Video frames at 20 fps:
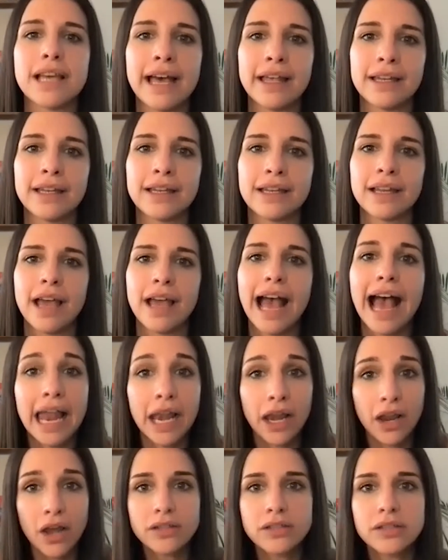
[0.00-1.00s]
And a
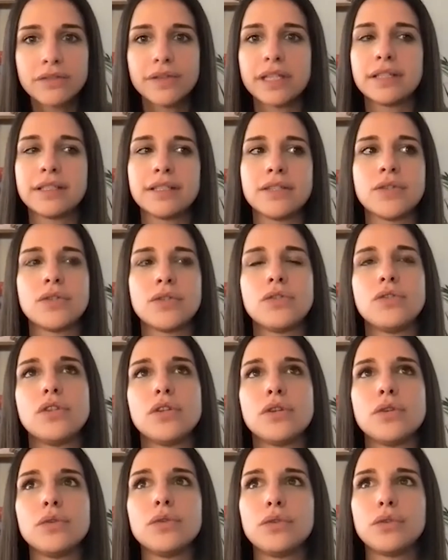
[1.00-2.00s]
lot of it is
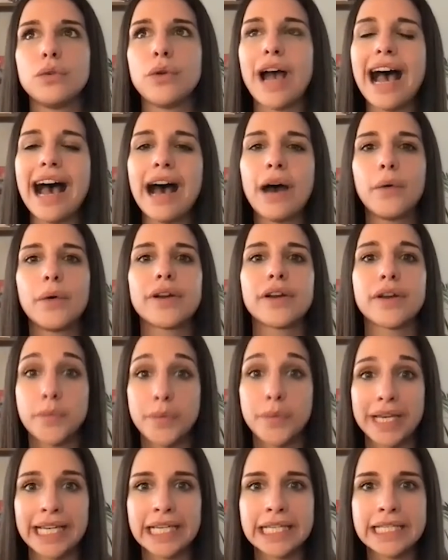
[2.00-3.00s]
due to our
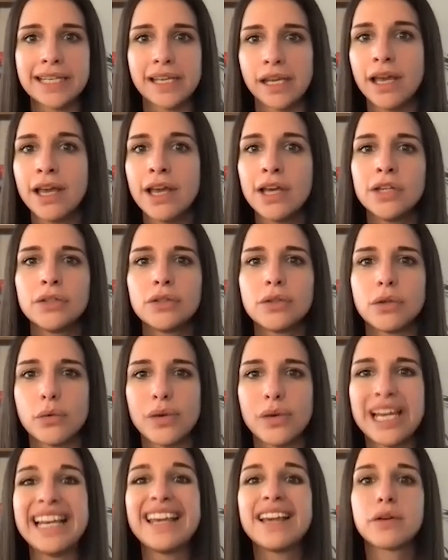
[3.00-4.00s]
ability to
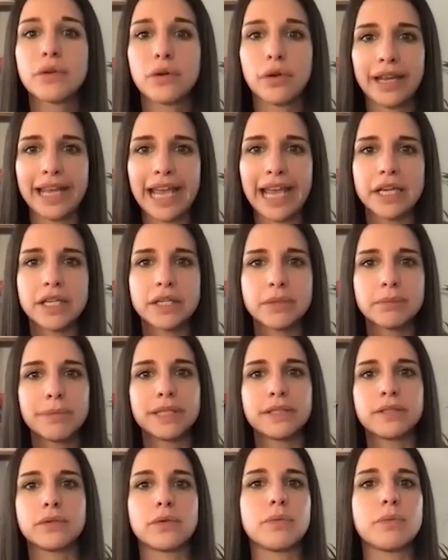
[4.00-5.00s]
really create
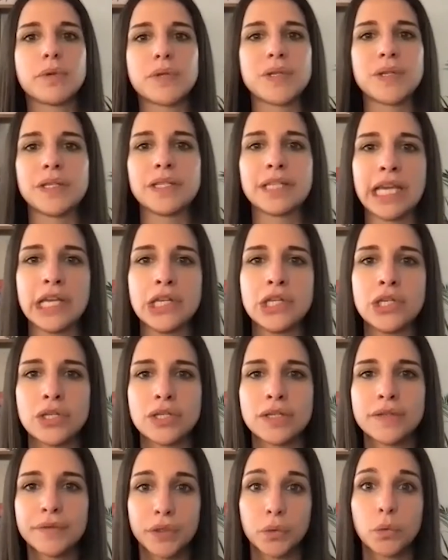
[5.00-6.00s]
mental
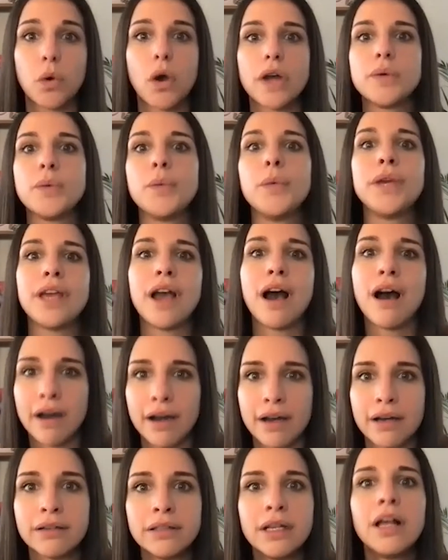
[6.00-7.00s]
representations for what we
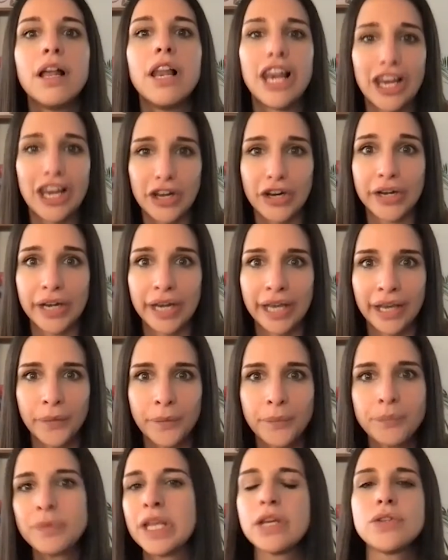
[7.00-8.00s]
are learning.
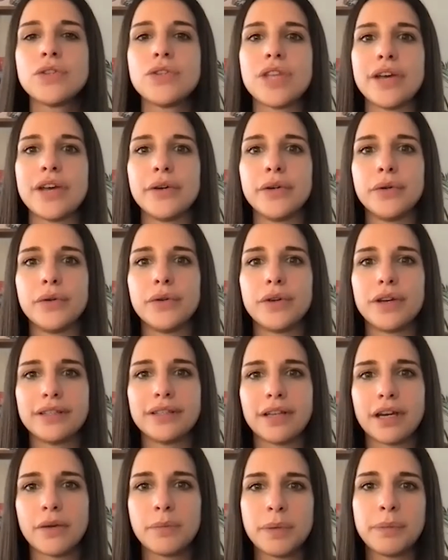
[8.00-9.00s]
So
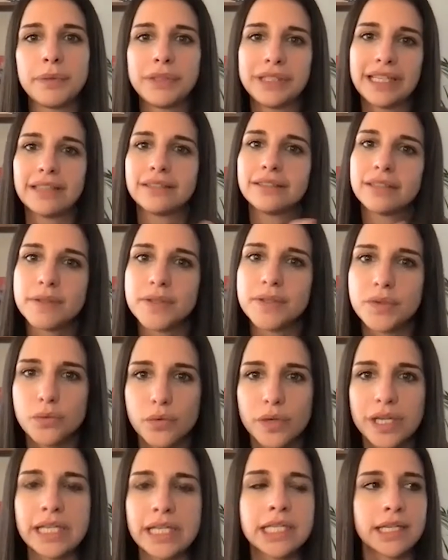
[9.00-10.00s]
there are people that at times
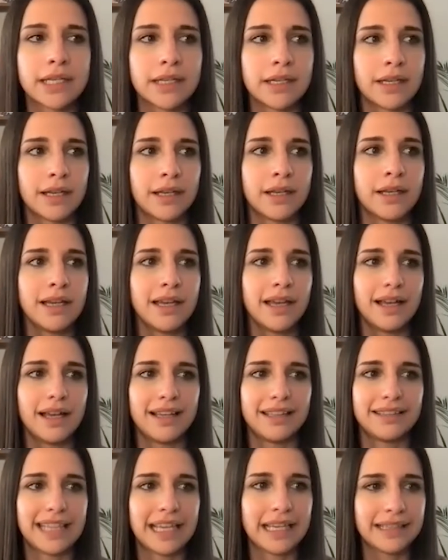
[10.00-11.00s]
read and
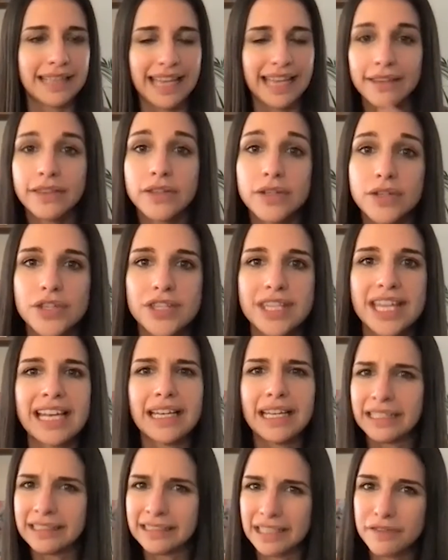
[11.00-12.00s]
they
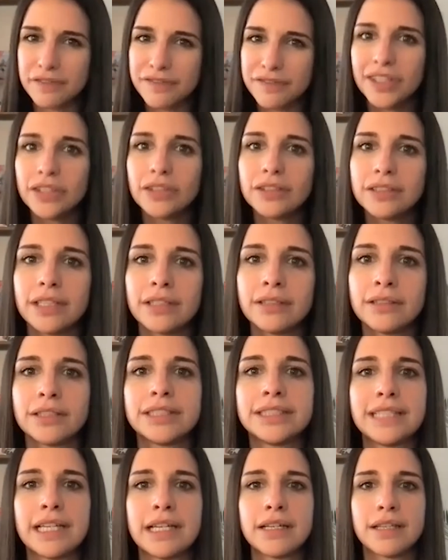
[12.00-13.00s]
understand it and they feel they
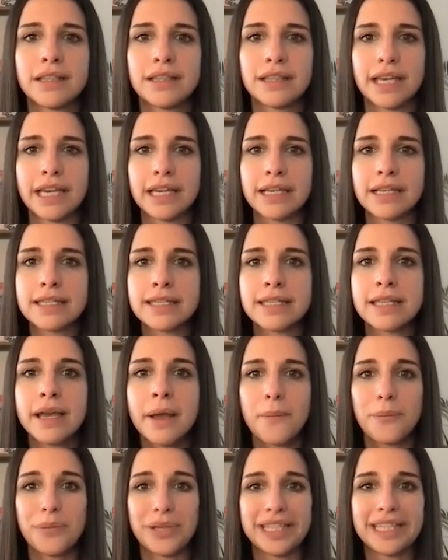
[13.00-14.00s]
understand things,
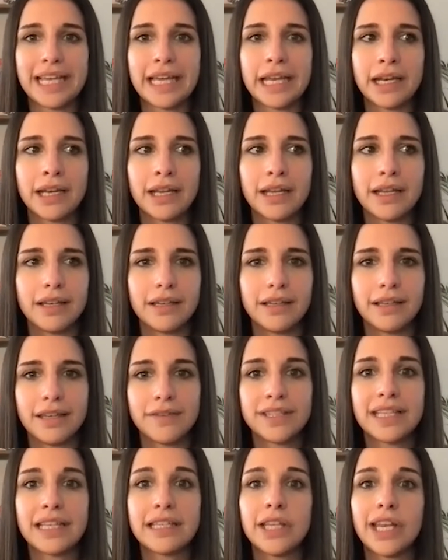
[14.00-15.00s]
but then
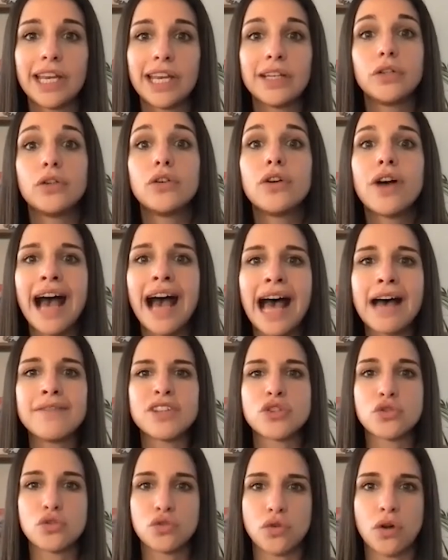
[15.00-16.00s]
given that they don't have a
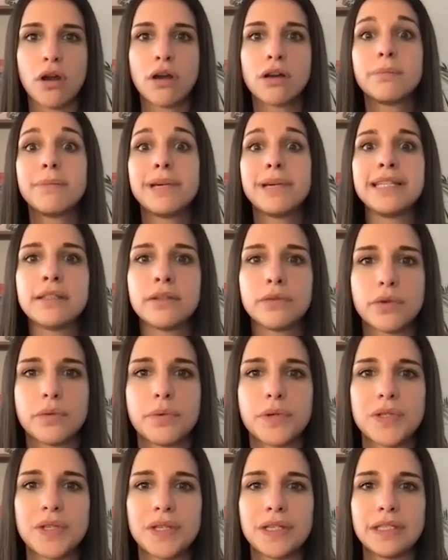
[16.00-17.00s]
strong mental
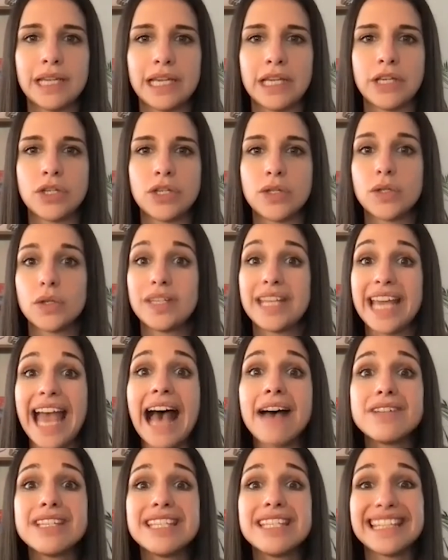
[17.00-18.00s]
representation, so they
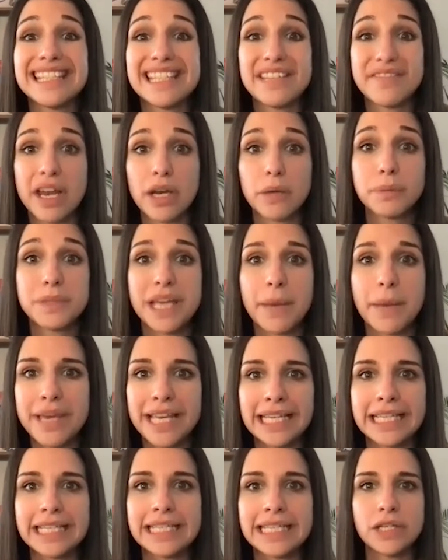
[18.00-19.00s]
haven't yet developed the
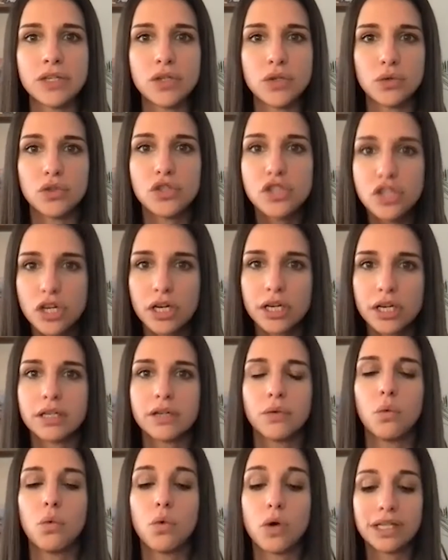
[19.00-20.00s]
ability to
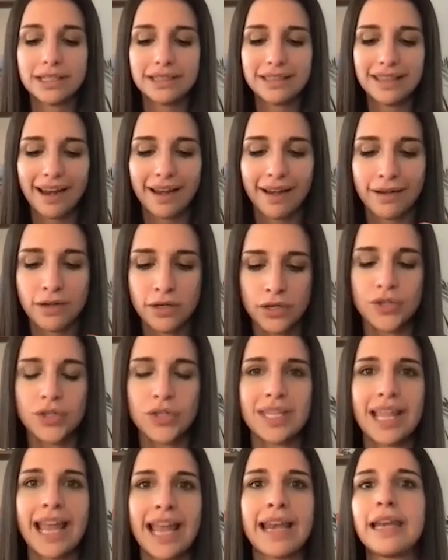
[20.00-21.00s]
turn what they are
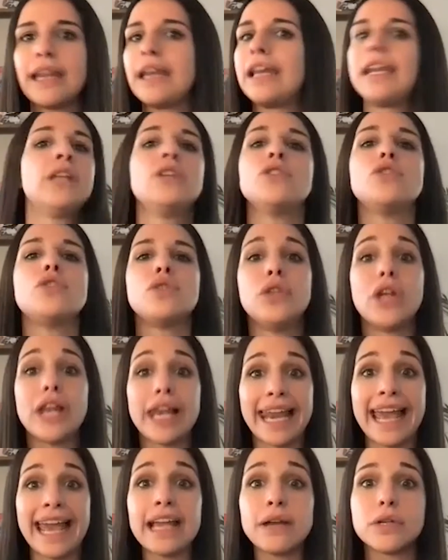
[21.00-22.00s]
understanding into the
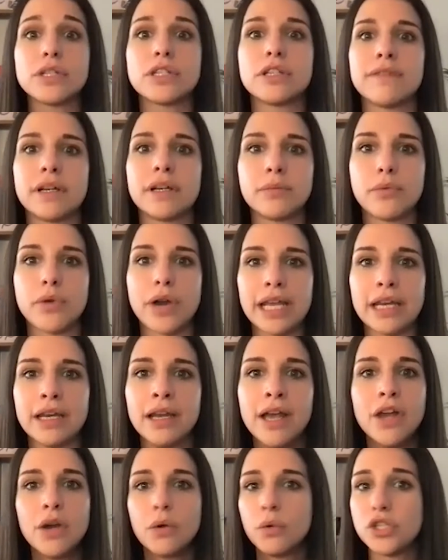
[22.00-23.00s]
language of our
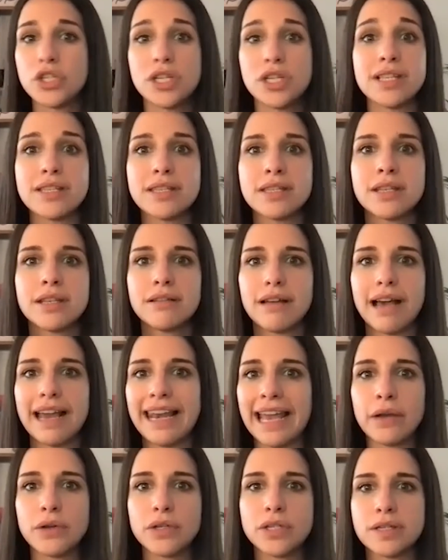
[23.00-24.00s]
brain, which is a
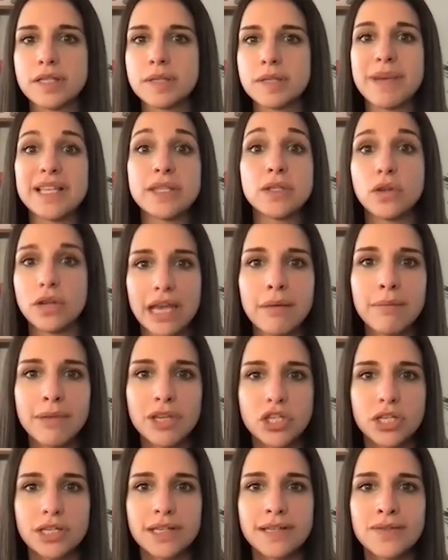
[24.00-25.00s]
language that's based on
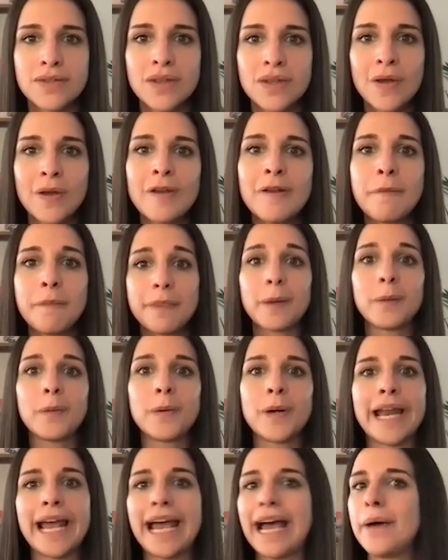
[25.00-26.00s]
images, then
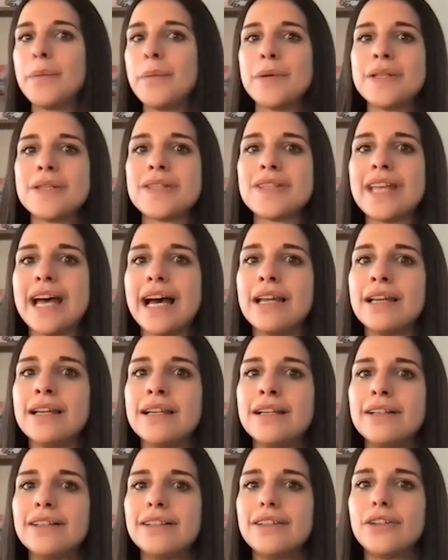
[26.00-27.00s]
what happens that
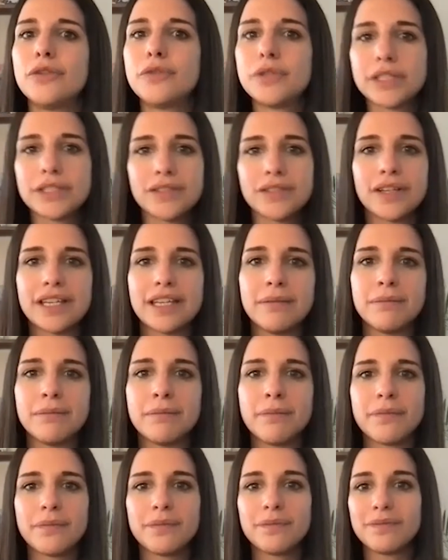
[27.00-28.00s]
over
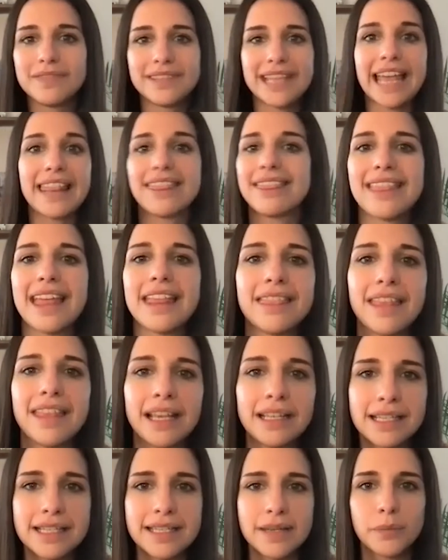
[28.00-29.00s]
time that
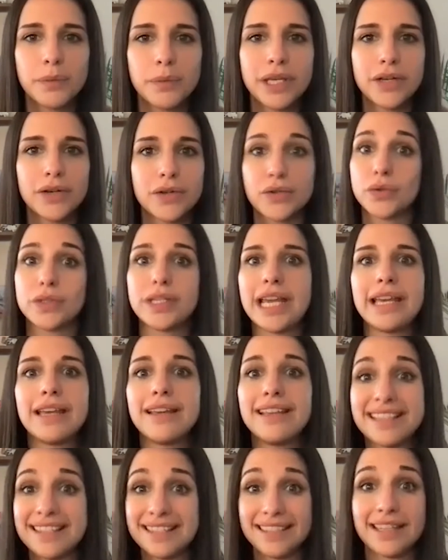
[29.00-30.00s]
thing disappears, or
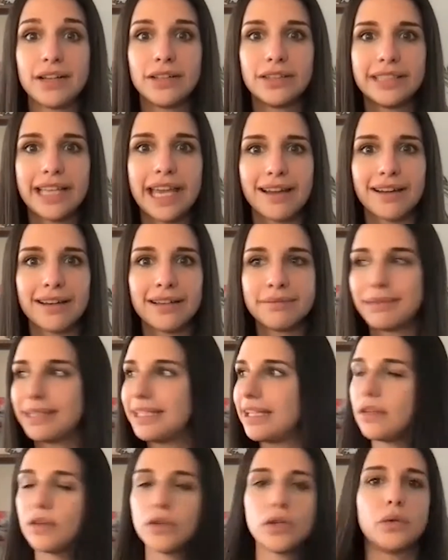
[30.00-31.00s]
it's still there, but
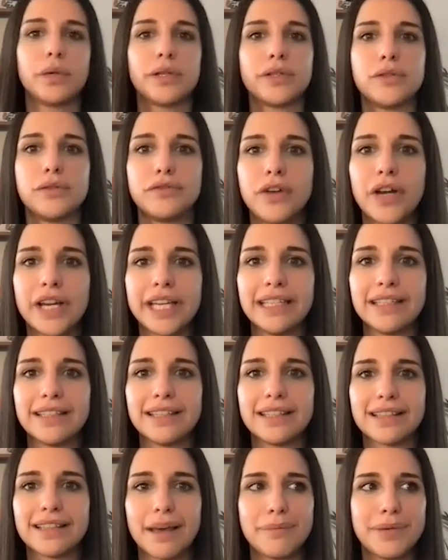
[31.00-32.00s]
they don't know where to find
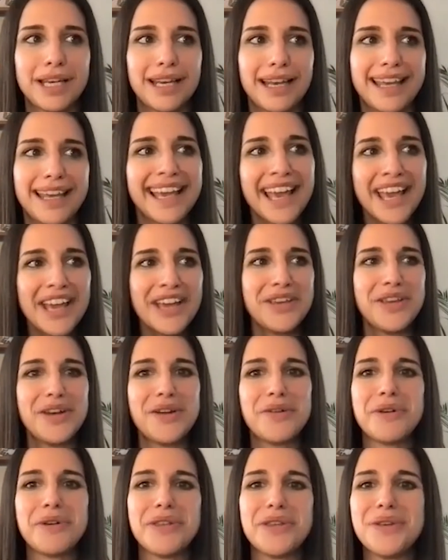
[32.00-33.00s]
it. A bit like,
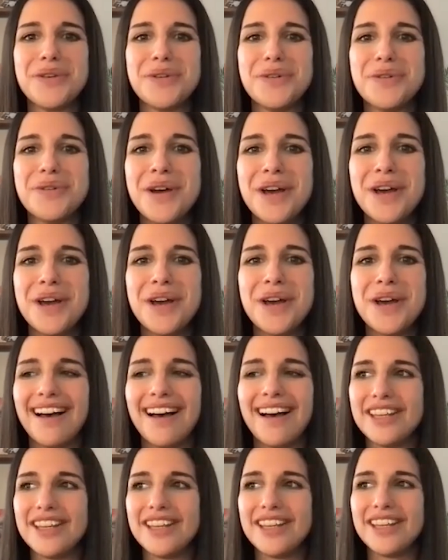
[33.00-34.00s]
when you
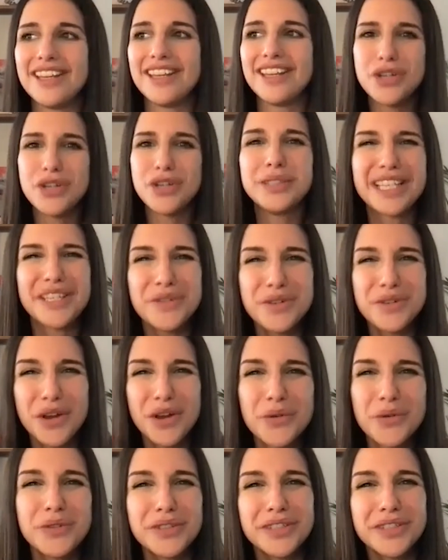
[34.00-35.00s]
you know that you know
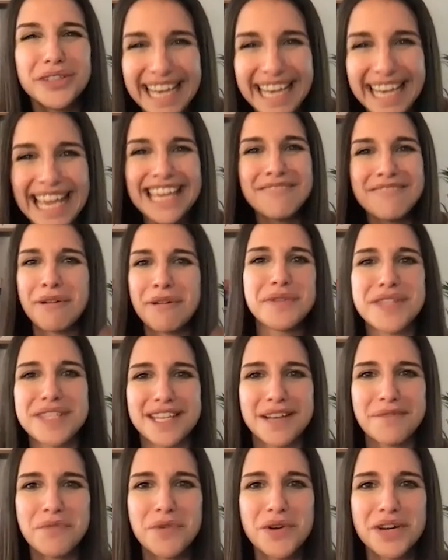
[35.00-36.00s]
the name of
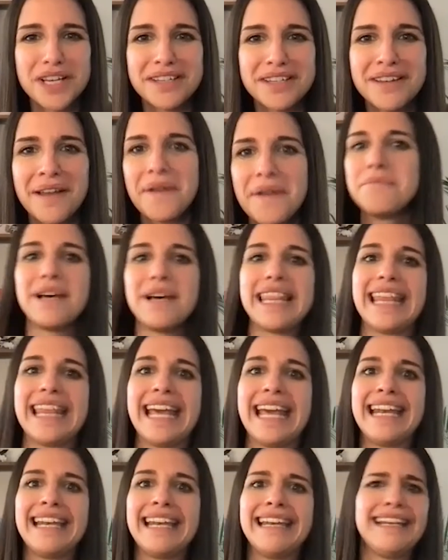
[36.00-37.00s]
someone, but
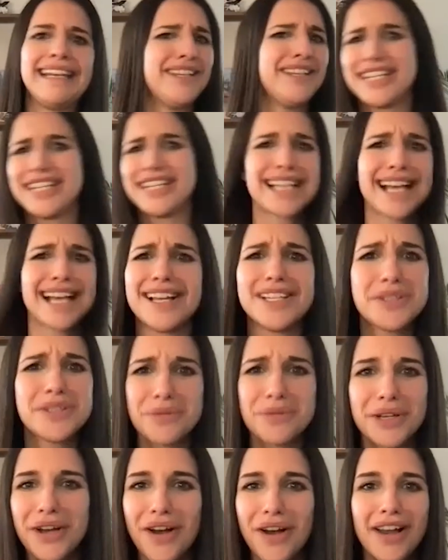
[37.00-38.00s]
then you just can't
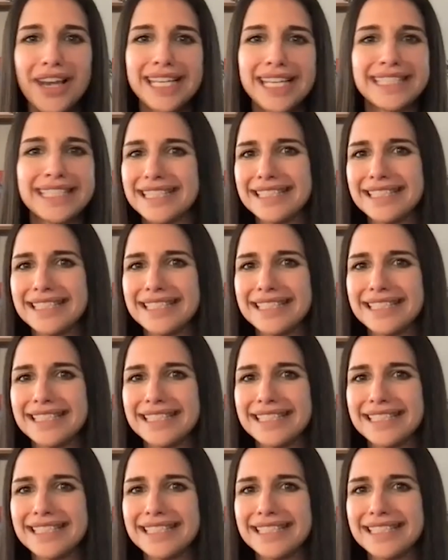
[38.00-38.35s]
recall it.